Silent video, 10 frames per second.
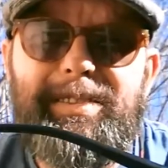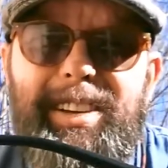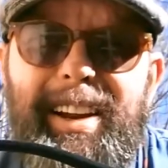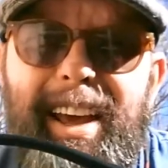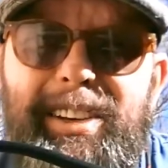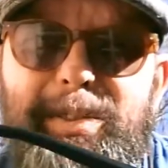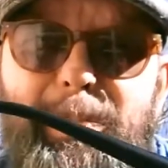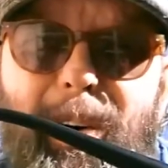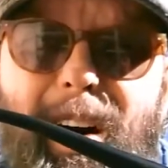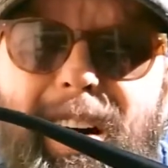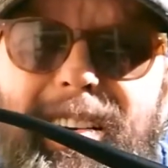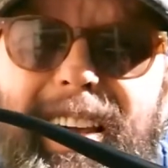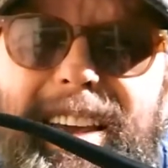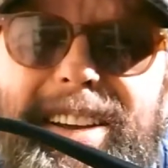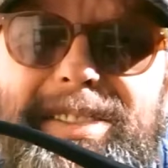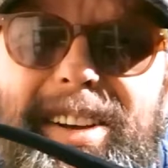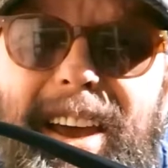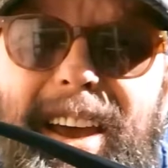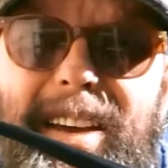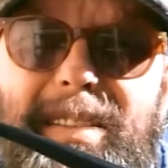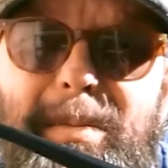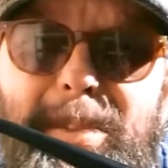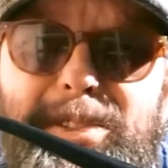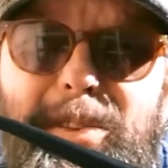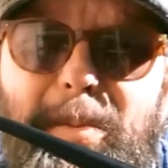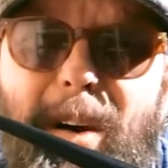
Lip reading: Today's Brog is a Mr.